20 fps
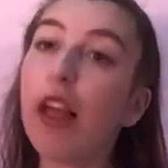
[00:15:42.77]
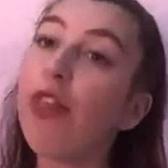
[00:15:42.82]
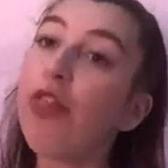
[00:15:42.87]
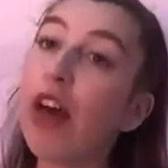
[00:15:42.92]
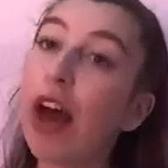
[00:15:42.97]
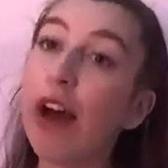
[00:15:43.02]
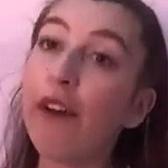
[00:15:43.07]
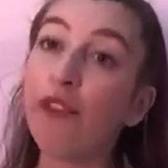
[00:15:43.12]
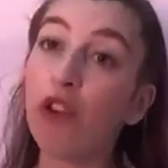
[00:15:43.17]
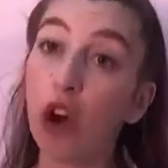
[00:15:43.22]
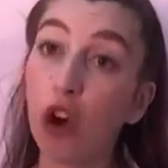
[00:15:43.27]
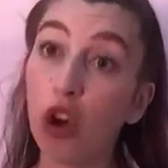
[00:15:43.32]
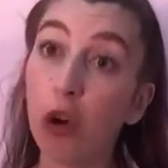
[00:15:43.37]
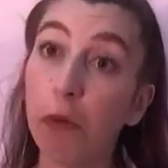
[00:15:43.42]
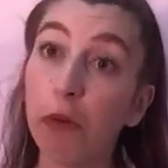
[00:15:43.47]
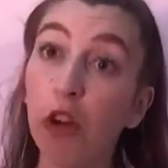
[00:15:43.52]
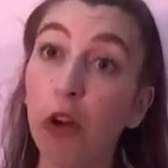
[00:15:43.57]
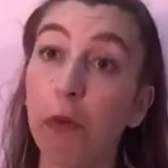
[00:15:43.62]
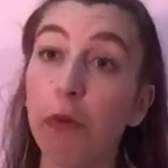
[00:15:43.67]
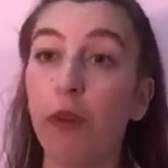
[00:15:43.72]
that I've got
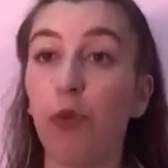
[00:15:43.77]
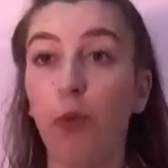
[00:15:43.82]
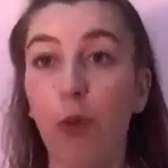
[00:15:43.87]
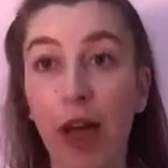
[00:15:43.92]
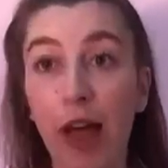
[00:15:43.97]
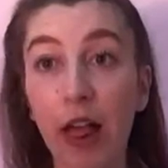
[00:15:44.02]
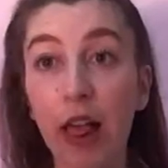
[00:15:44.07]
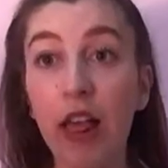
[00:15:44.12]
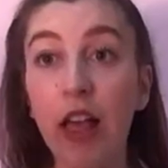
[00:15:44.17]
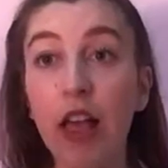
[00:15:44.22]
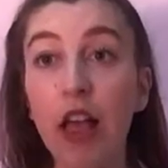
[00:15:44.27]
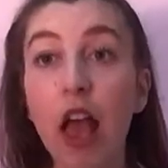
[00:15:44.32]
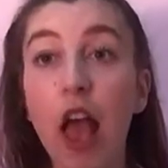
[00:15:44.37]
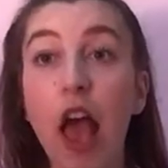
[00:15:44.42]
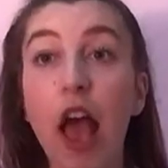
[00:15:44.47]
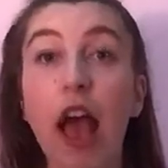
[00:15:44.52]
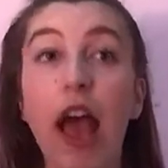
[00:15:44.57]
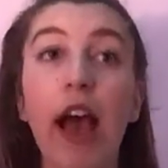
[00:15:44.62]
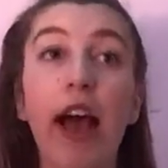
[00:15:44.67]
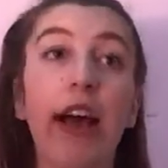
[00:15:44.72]
coming up as well.
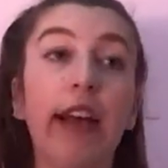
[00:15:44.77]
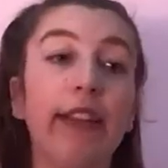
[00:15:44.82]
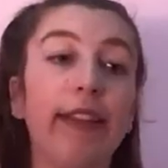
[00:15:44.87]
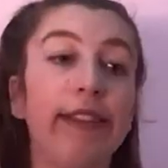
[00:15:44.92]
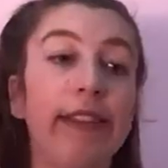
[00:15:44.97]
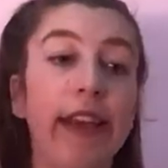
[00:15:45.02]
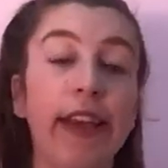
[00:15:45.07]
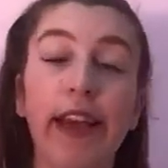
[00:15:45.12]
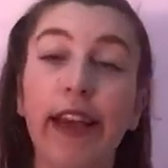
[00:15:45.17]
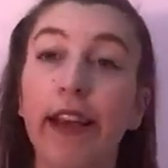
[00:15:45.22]
And